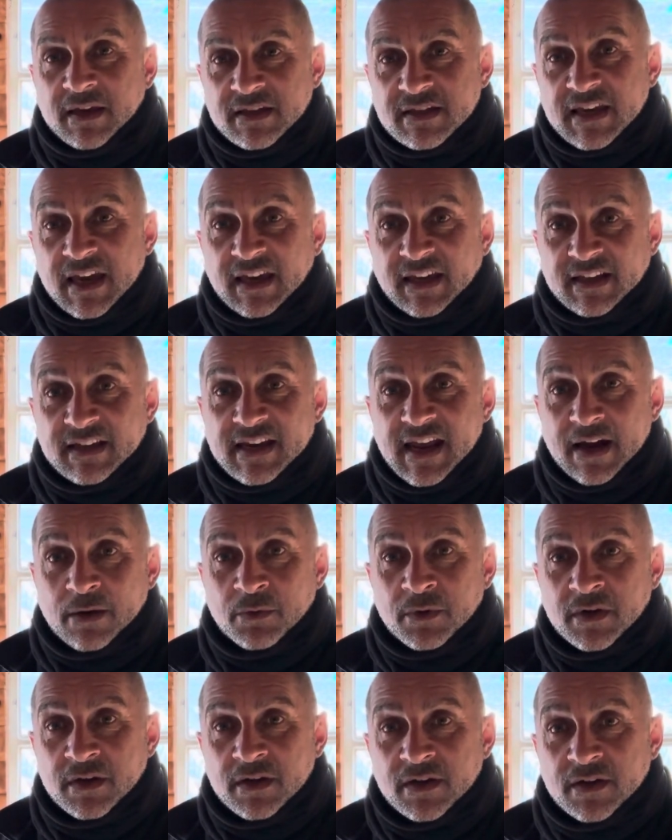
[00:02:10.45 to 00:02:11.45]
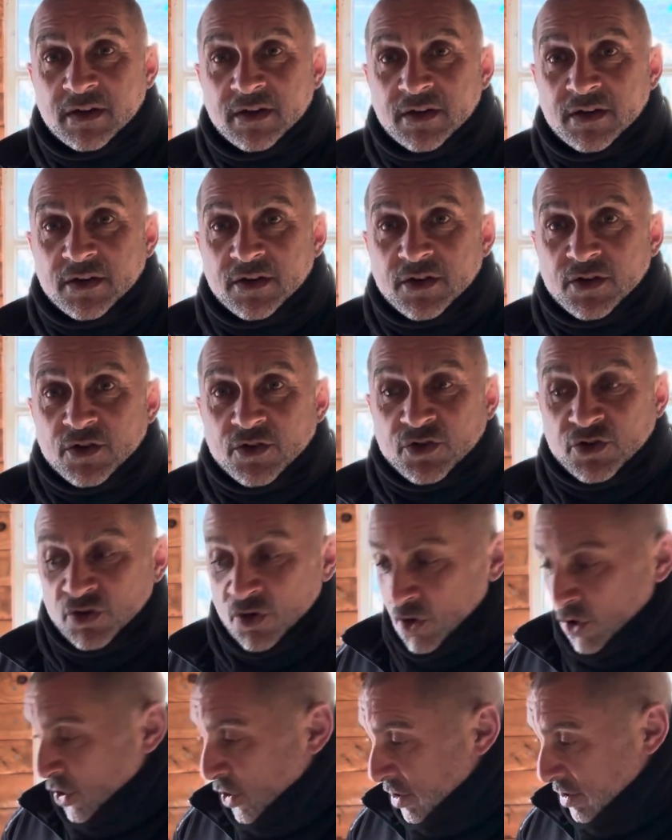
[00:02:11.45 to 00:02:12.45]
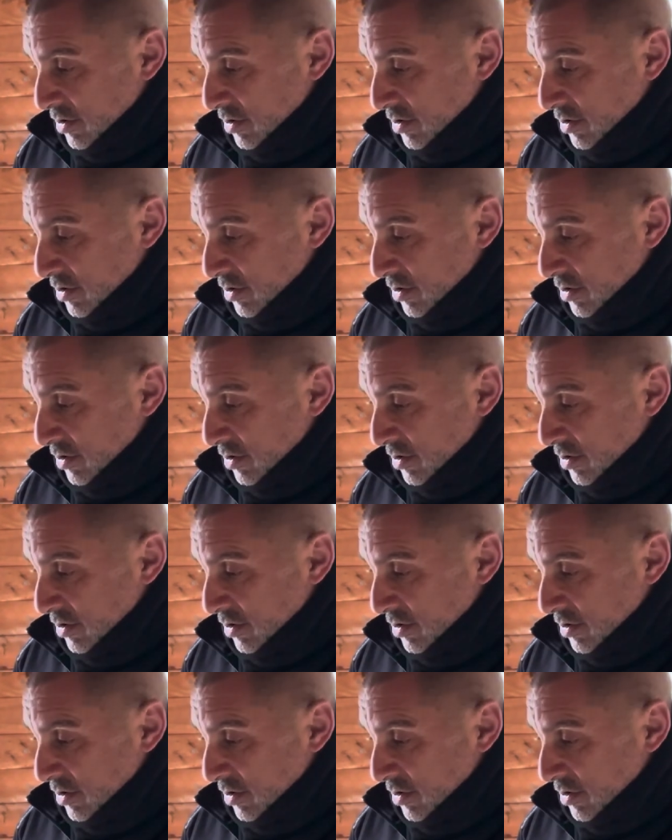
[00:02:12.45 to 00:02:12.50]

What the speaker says: taken down. So